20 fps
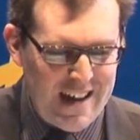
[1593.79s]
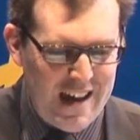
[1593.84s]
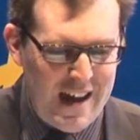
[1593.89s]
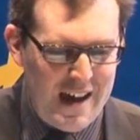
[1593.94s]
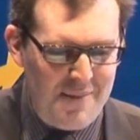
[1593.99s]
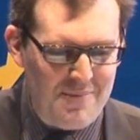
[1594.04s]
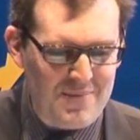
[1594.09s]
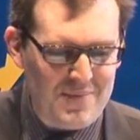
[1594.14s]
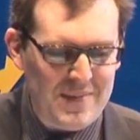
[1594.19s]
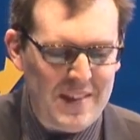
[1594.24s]

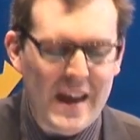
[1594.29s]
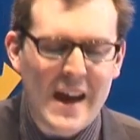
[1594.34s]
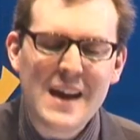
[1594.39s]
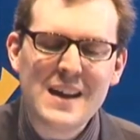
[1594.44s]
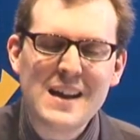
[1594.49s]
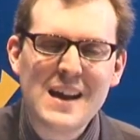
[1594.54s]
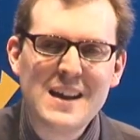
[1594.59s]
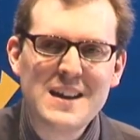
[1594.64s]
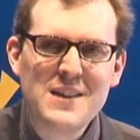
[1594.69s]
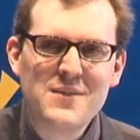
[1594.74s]

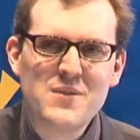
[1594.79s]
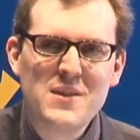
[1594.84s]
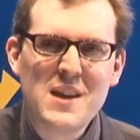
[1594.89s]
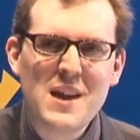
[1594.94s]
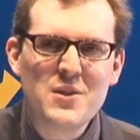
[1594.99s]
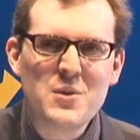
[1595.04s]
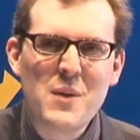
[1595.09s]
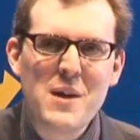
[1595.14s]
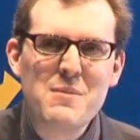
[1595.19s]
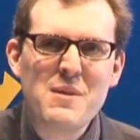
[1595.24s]
And
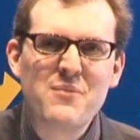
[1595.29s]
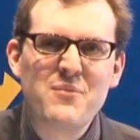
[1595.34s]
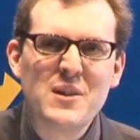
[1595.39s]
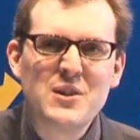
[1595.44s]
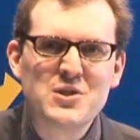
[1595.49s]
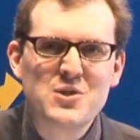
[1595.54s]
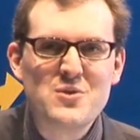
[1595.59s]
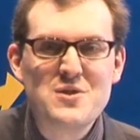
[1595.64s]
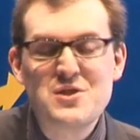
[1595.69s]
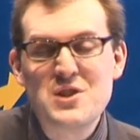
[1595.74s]
the other way we
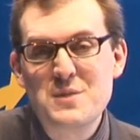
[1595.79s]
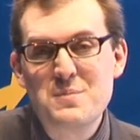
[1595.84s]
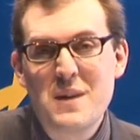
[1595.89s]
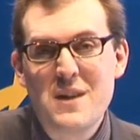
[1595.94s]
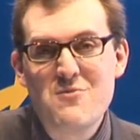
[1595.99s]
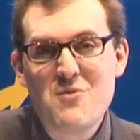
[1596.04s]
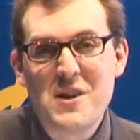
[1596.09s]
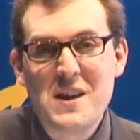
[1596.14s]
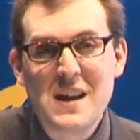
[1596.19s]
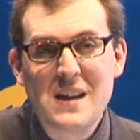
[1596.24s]
filter is just
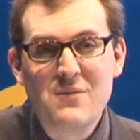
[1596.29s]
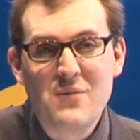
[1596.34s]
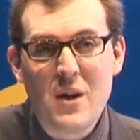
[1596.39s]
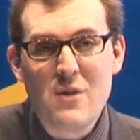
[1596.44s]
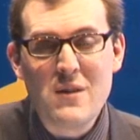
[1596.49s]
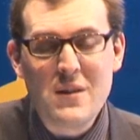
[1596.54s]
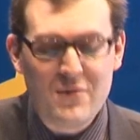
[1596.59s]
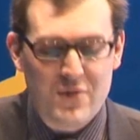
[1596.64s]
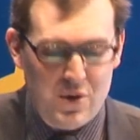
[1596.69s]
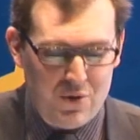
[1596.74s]
by running
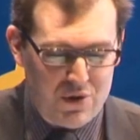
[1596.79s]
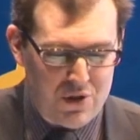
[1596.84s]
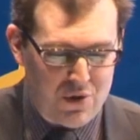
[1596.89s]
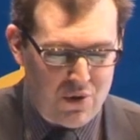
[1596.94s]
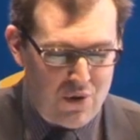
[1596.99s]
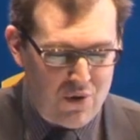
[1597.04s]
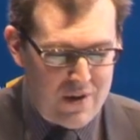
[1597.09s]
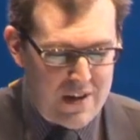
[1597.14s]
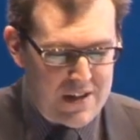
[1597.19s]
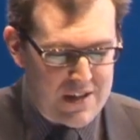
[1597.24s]
very few
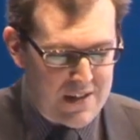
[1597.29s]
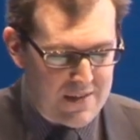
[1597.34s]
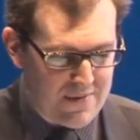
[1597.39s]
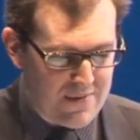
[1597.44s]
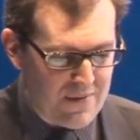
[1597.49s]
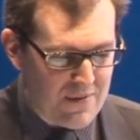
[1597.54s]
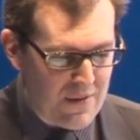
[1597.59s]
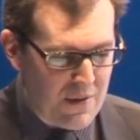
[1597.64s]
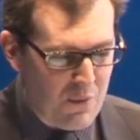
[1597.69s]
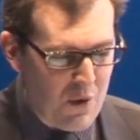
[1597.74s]
stories,
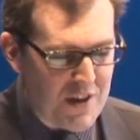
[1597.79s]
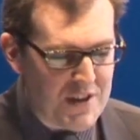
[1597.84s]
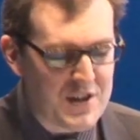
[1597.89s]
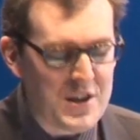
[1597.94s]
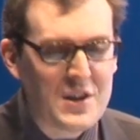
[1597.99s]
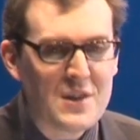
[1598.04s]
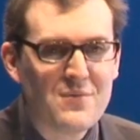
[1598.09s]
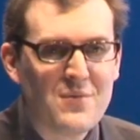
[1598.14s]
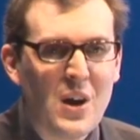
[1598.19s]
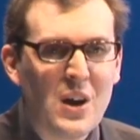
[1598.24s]
the
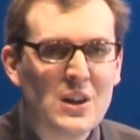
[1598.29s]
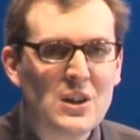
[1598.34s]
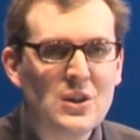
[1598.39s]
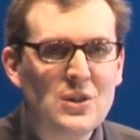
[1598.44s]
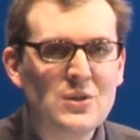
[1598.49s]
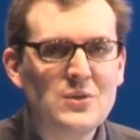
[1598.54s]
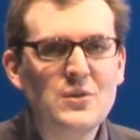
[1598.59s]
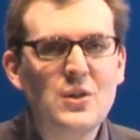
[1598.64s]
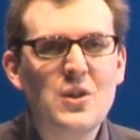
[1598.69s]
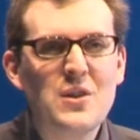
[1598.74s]
ones that are
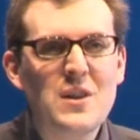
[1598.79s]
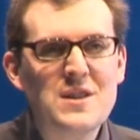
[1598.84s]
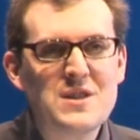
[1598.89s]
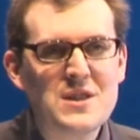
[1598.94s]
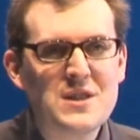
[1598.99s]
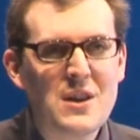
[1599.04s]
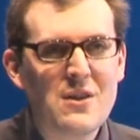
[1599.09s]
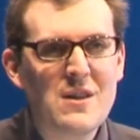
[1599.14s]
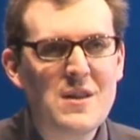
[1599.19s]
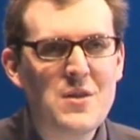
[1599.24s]
vital, not
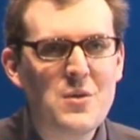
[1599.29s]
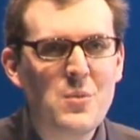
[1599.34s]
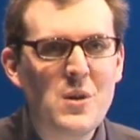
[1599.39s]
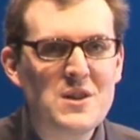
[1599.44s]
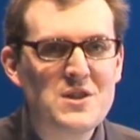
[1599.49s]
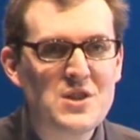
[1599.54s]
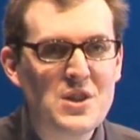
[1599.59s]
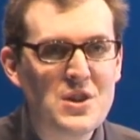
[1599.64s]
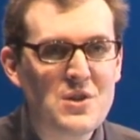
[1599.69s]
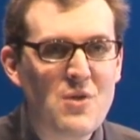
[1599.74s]
necessarily the
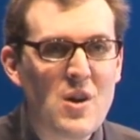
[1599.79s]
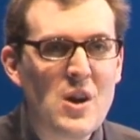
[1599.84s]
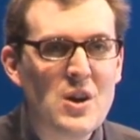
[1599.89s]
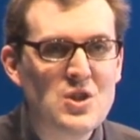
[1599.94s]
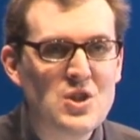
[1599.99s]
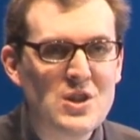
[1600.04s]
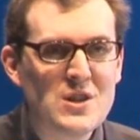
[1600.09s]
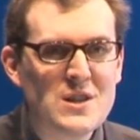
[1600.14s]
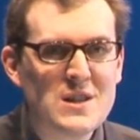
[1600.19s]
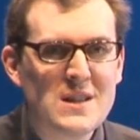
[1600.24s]
ones that are
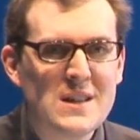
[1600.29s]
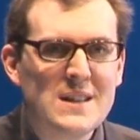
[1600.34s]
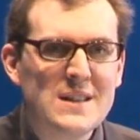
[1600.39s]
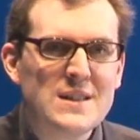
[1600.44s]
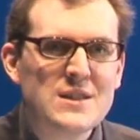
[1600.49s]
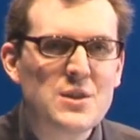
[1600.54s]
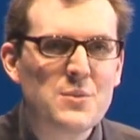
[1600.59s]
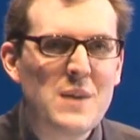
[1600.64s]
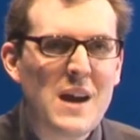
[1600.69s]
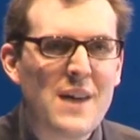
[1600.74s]
urgent.
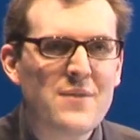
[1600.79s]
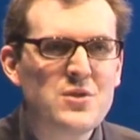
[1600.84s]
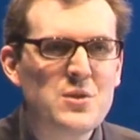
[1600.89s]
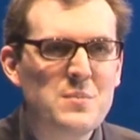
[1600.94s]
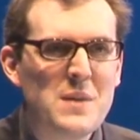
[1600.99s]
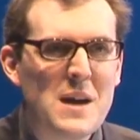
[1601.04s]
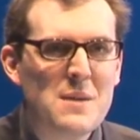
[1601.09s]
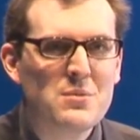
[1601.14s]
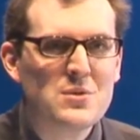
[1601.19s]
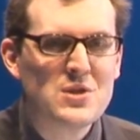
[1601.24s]
So we have
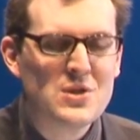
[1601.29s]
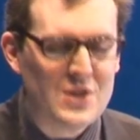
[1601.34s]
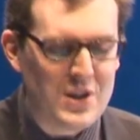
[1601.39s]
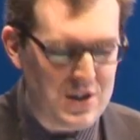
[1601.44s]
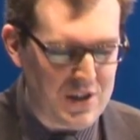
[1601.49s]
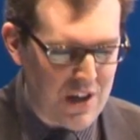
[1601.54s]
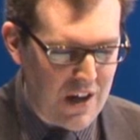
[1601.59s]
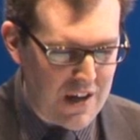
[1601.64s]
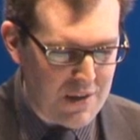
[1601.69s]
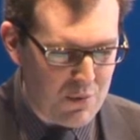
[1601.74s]
to be able to
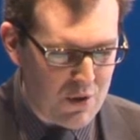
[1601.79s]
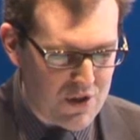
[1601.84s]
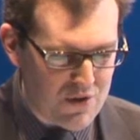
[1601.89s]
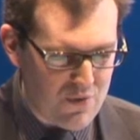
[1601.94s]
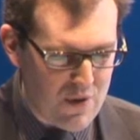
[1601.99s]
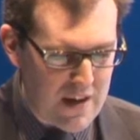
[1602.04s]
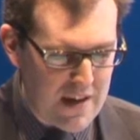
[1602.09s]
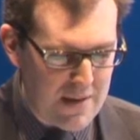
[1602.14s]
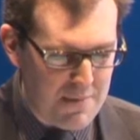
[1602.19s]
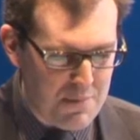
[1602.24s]
decide
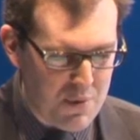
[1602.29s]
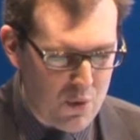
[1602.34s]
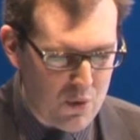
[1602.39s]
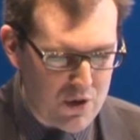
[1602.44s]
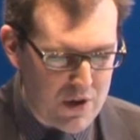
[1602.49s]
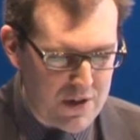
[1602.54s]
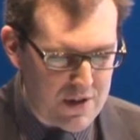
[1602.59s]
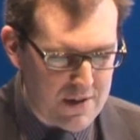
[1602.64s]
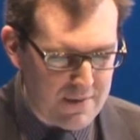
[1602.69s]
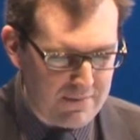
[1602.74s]
what's really
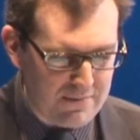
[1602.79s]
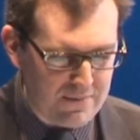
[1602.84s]
important.